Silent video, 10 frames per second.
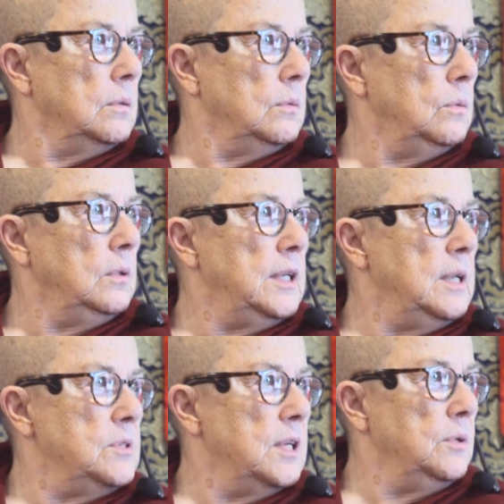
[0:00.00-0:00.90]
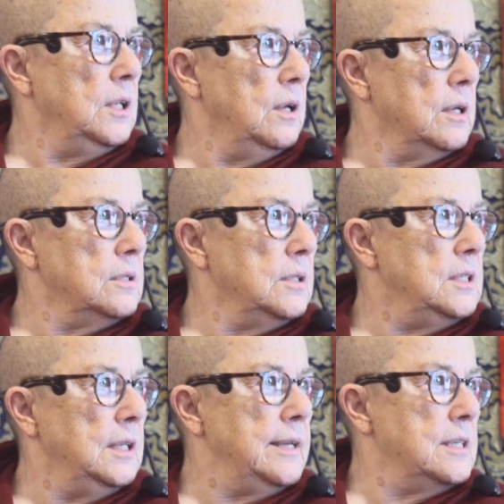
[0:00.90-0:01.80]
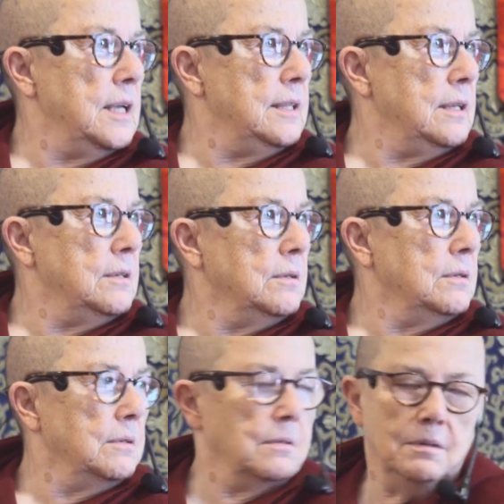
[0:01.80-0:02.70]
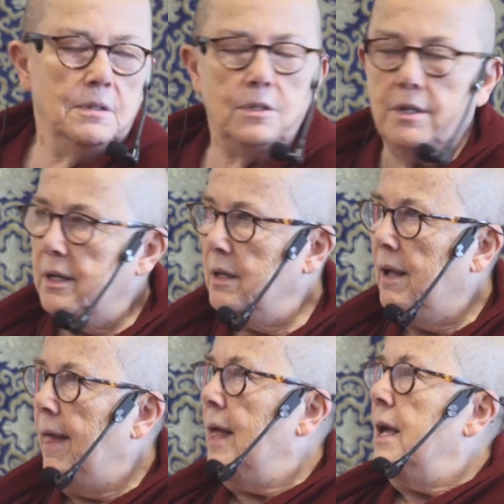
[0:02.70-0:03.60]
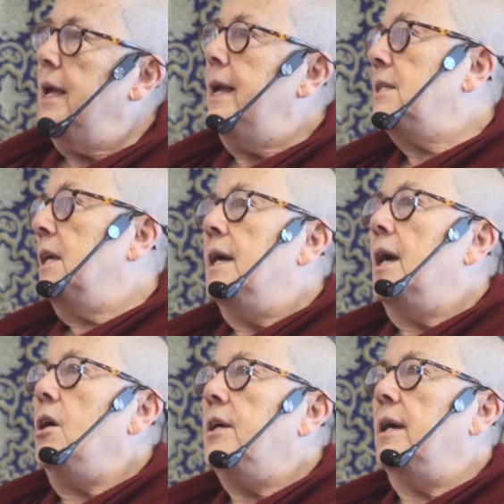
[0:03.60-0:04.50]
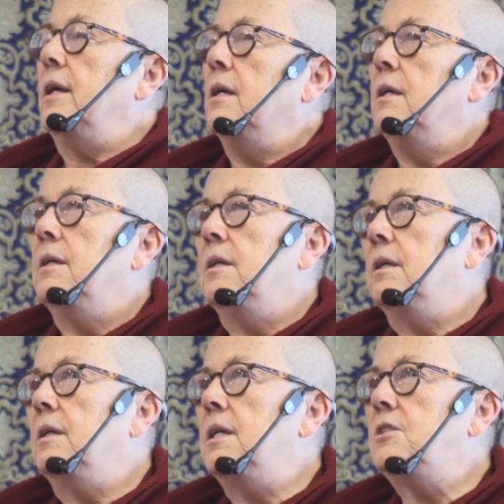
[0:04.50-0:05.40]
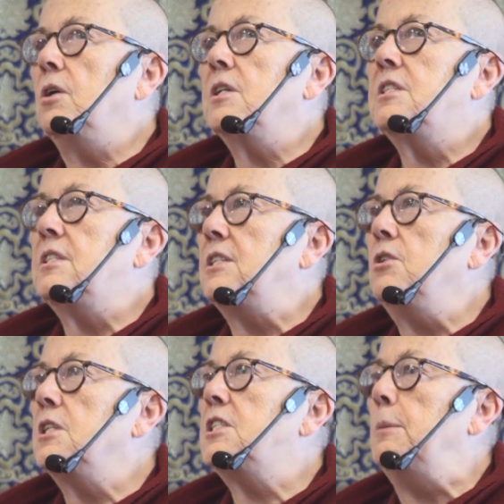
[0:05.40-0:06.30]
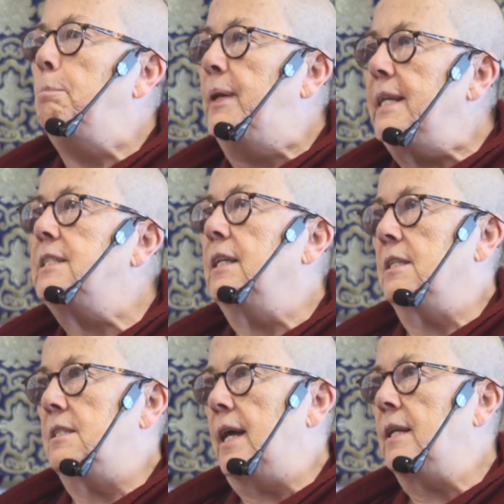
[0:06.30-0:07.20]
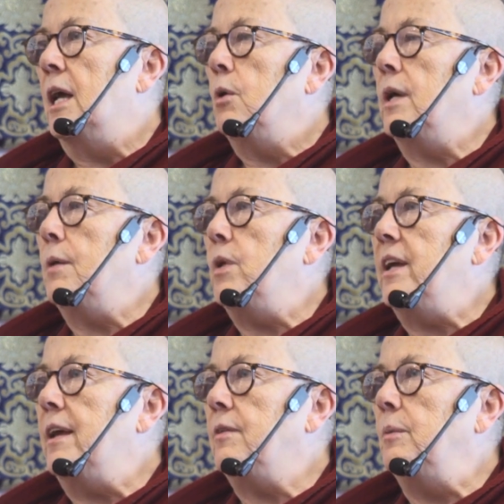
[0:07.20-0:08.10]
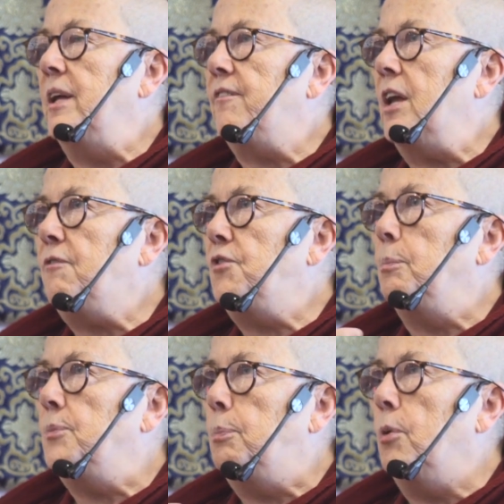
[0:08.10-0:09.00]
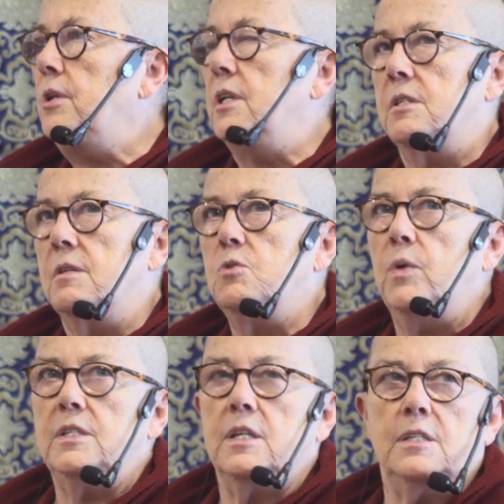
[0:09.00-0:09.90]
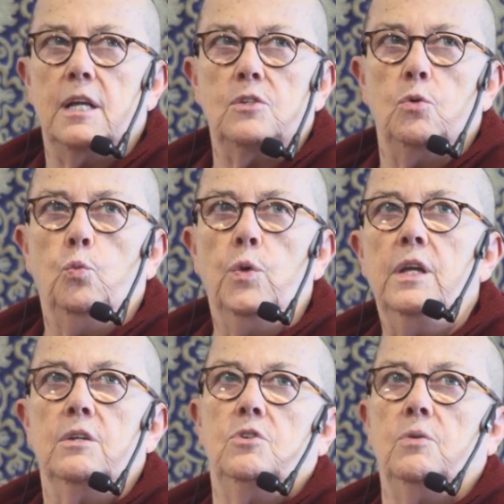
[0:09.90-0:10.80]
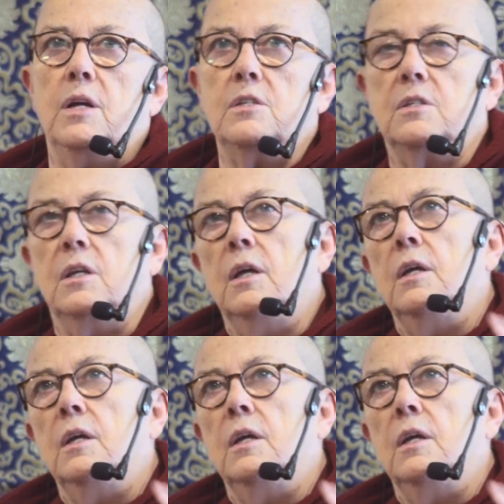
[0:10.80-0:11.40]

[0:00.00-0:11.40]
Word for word: he well, let him say what he likes. He's allowed to say that. It's okay. It okay. It's not as it's not as simplistic as that. We, if, if the, the point is, and this is where it just sounds so weird to us,